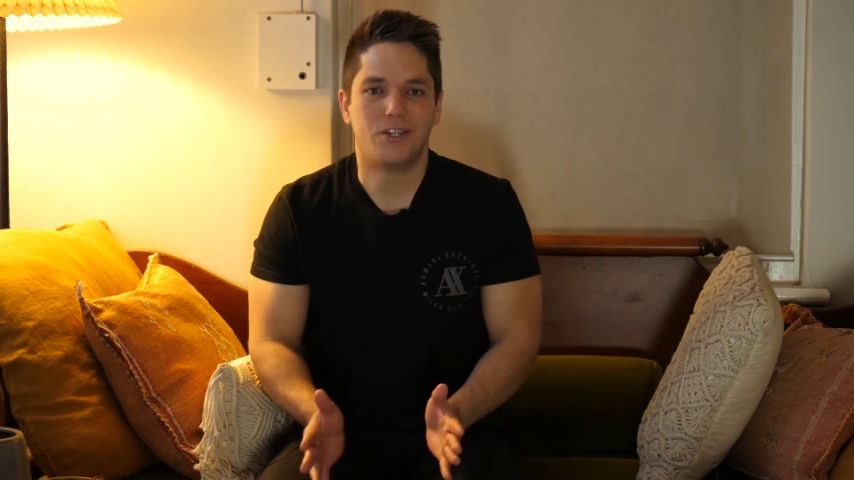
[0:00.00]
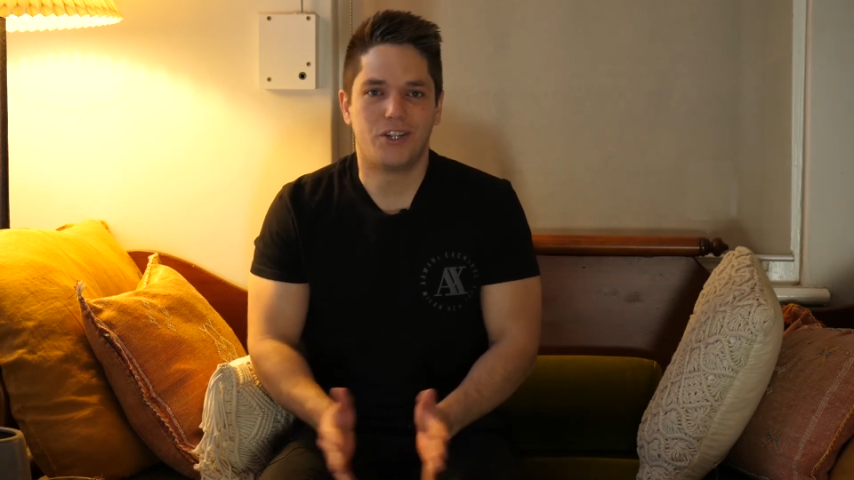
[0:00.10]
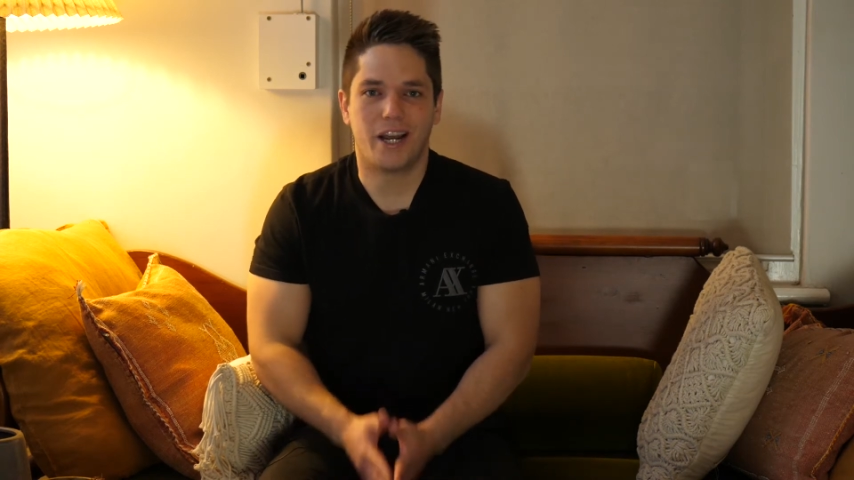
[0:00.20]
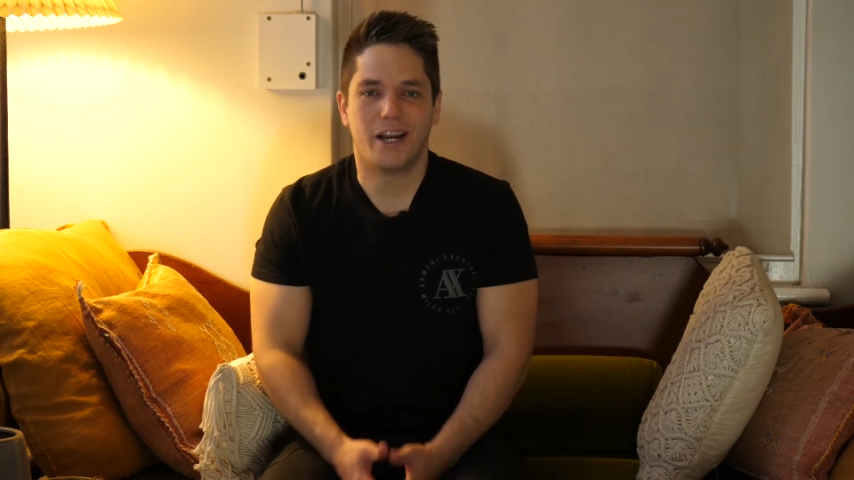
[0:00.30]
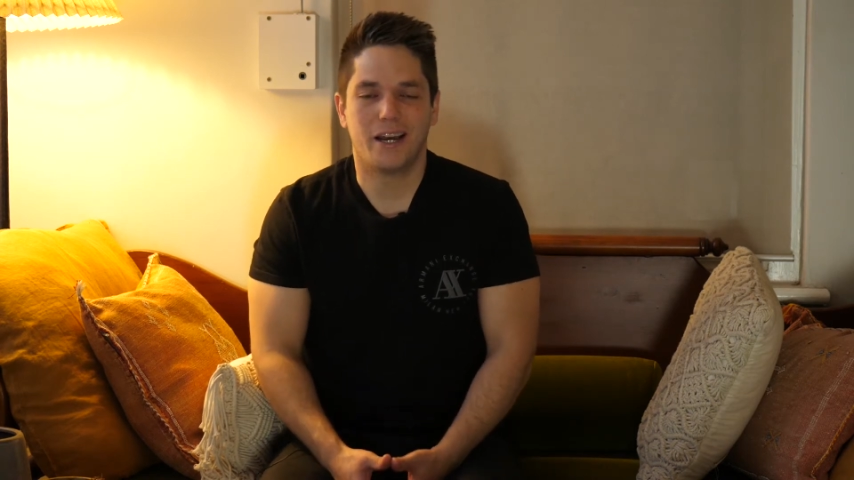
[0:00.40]

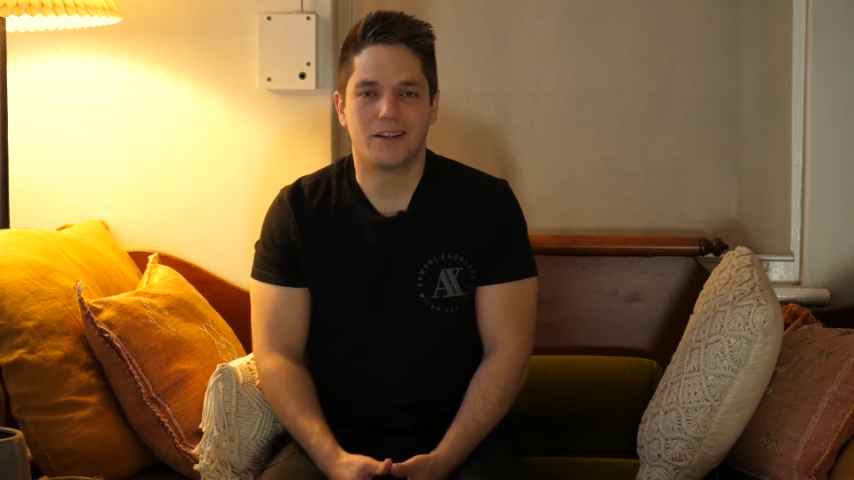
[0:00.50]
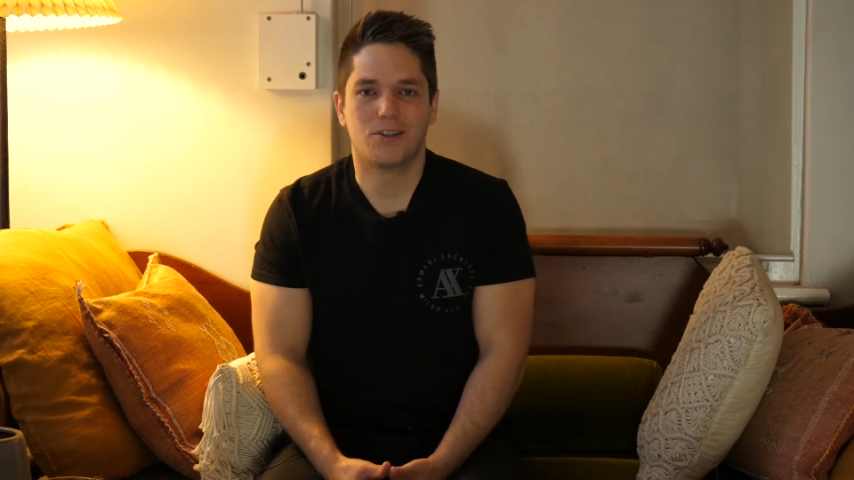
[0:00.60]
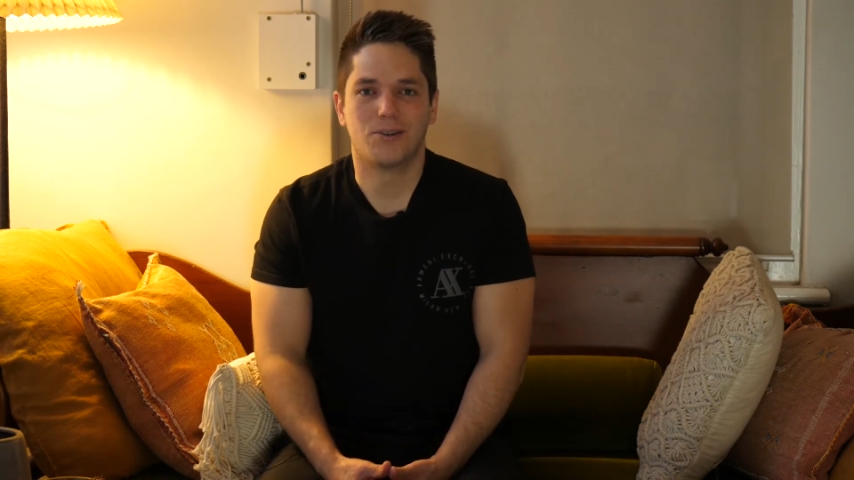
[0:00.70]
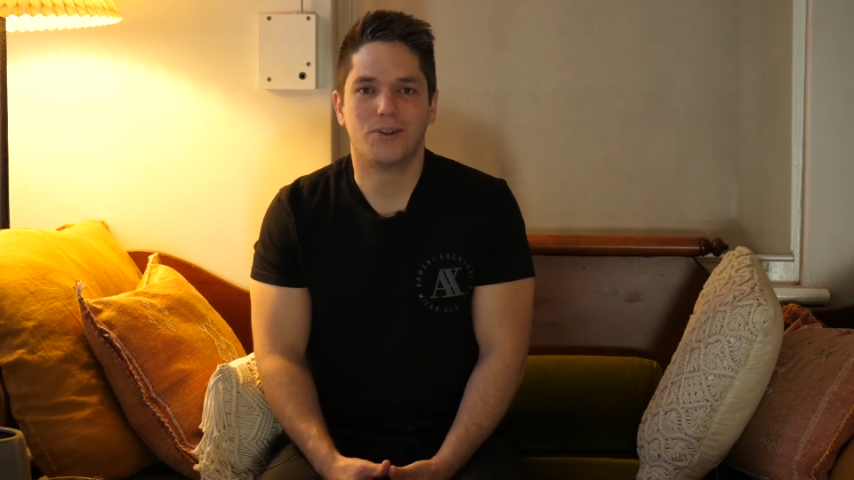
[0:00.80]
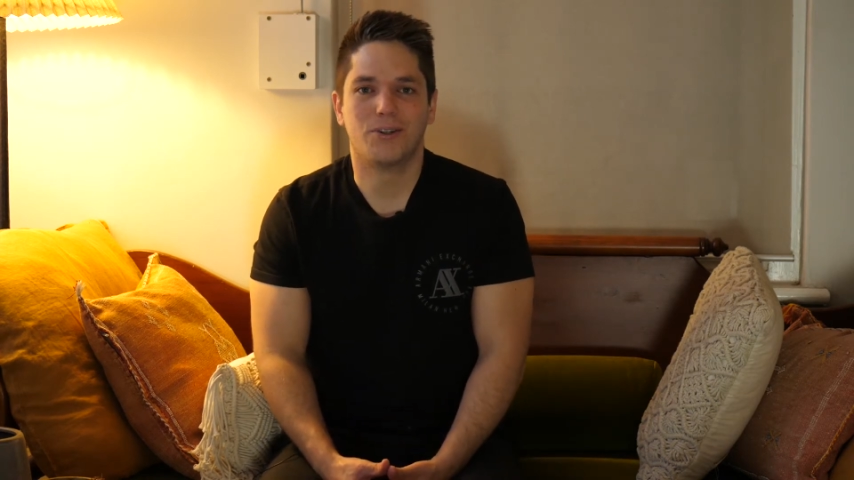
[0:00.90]
shout out
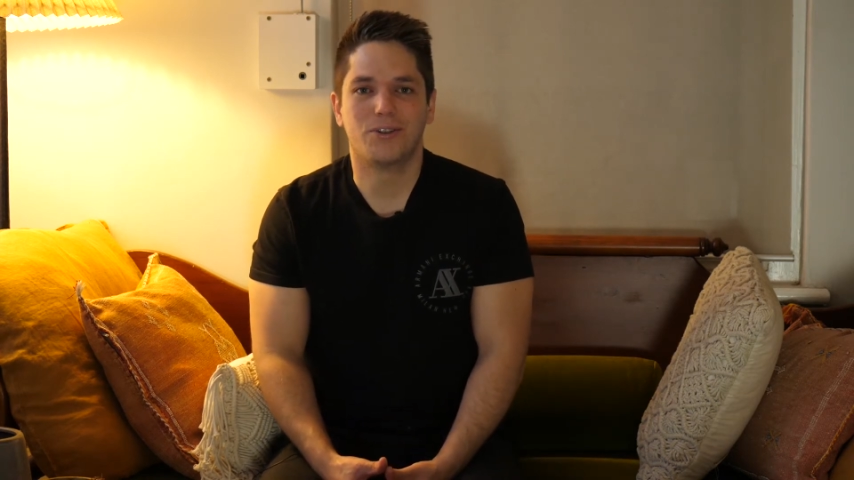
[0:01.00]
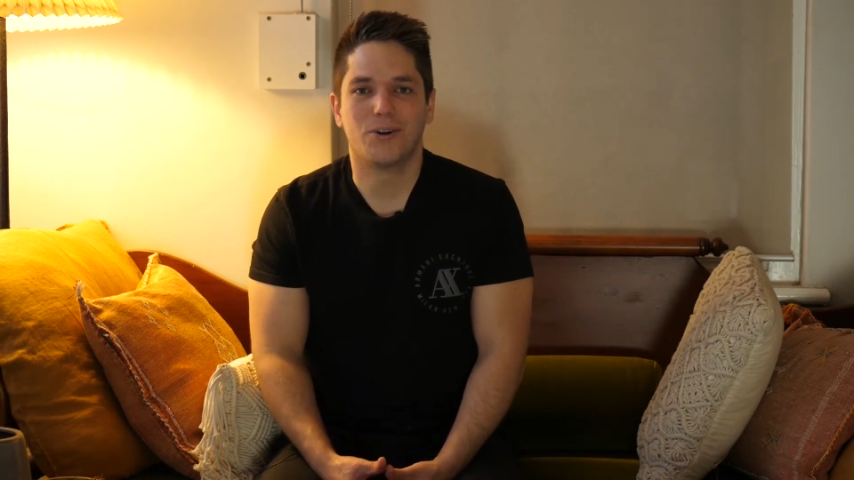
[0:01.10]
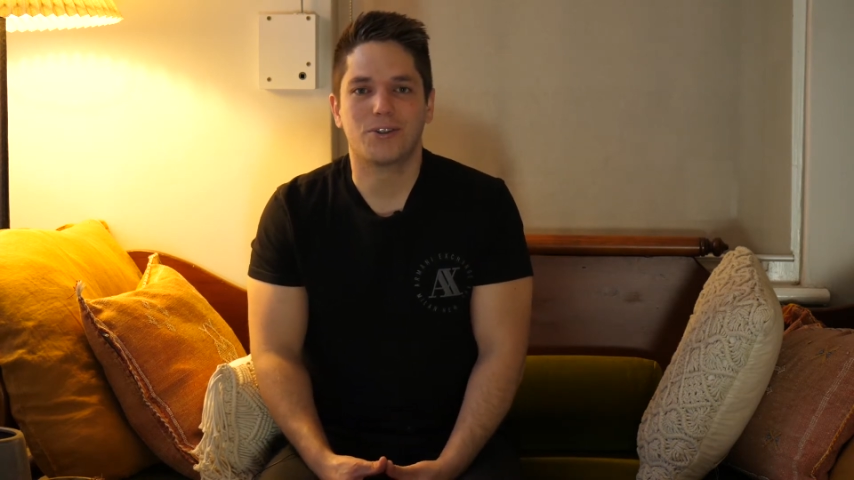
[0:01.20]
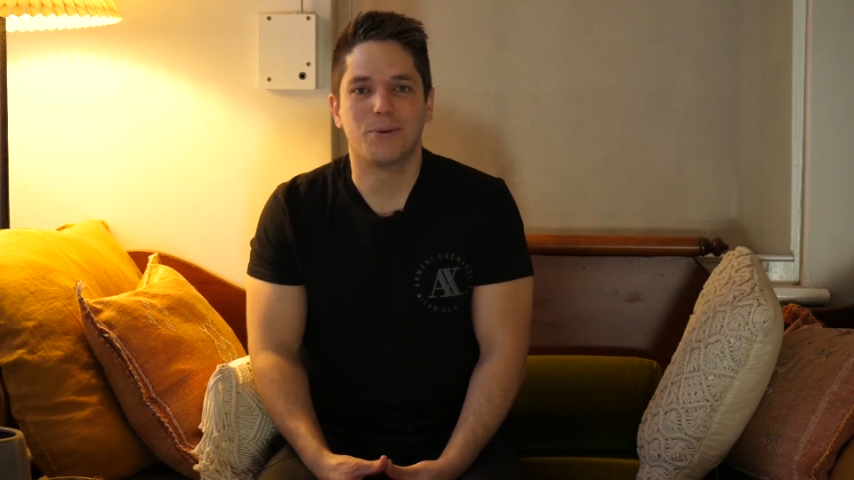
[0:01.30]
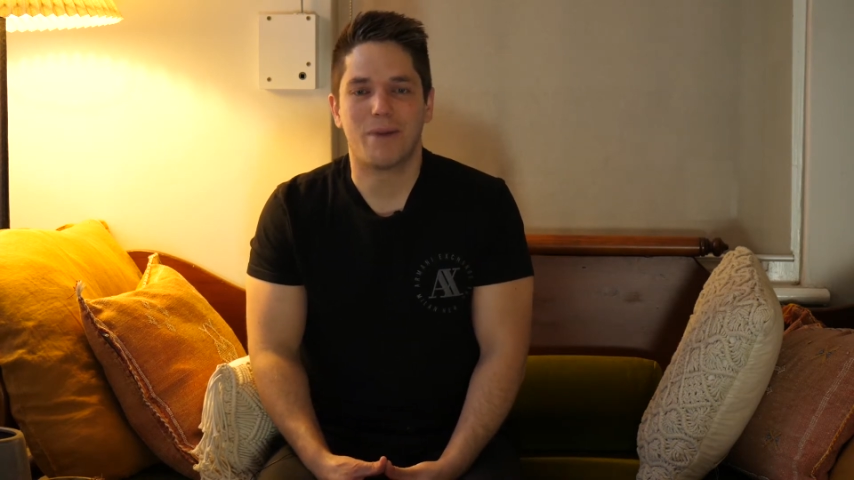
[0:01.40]
to Dr.